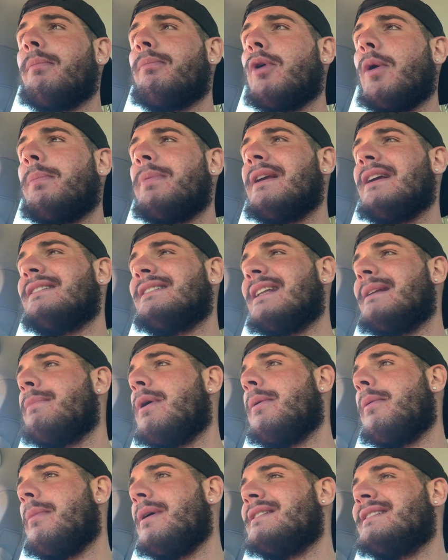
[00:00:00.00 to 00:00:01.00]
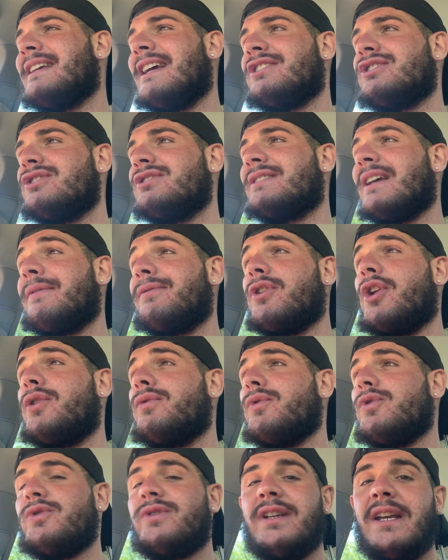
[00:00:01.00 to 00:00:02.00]
properly, because at the moment my sessions have no
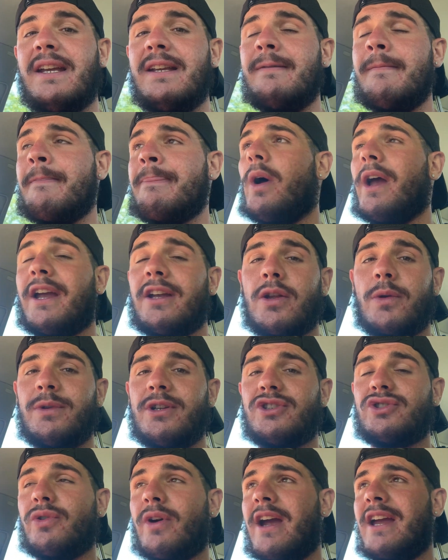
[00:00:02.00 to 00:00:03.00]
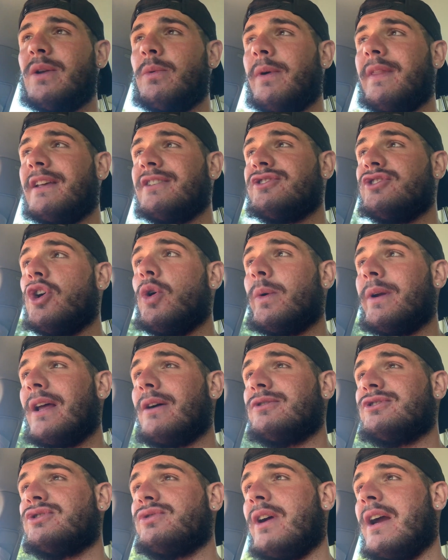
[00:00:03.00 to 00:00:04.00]
routine. I can only train when there's no one
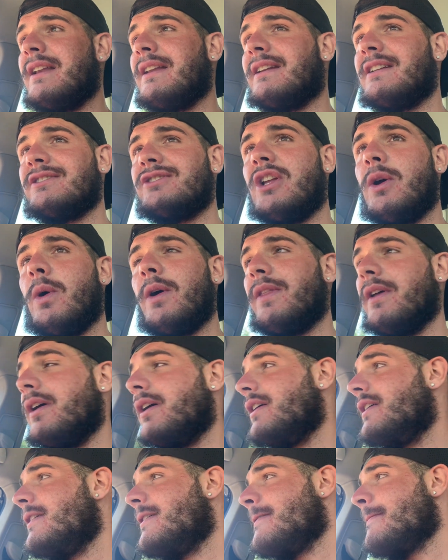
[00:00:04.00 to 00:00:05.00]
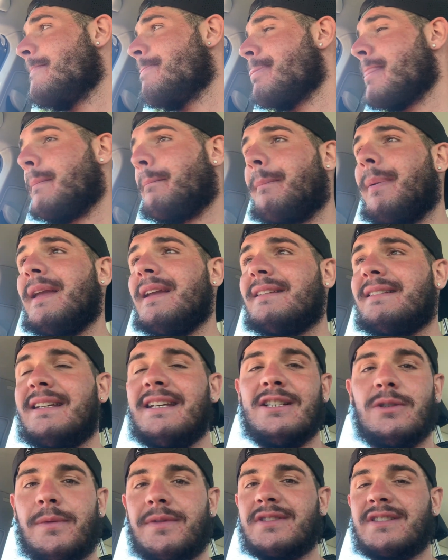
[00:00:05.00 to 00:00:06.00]
else training. There's no other
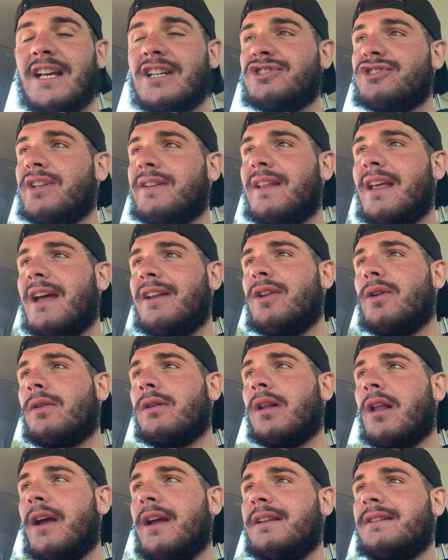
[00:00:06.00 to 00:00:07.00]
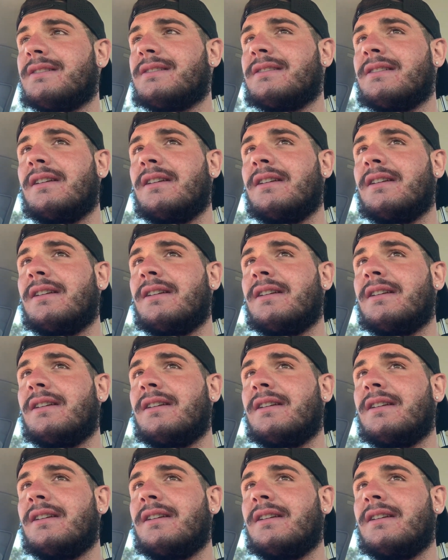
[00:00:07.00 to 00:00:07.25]
PTs with a session in there, no clients.